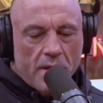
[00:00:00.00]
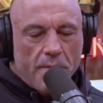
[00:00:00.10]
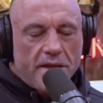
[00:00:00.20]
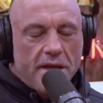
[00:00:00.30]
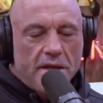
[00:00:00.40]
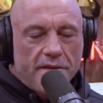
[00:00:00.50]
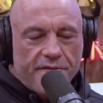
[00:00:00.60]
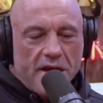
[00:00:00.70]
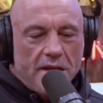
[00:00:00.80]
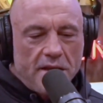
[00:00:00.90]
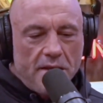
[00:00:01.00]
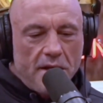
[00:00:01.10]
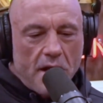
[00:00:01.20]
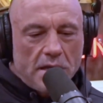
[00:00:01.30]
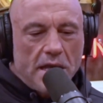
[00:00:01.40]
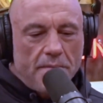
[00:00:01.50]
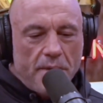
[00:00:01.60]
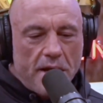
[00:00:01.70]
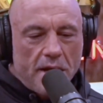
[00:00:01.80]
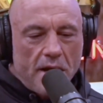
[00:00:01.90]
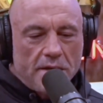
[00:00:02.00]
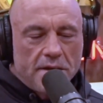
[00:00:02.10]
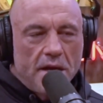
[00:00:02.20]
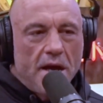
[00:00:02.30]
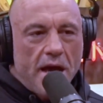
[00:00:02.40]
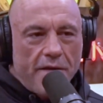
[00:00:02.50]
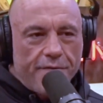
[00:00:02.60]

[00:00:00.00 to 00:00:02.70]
By the end of the fight, the online betting odds had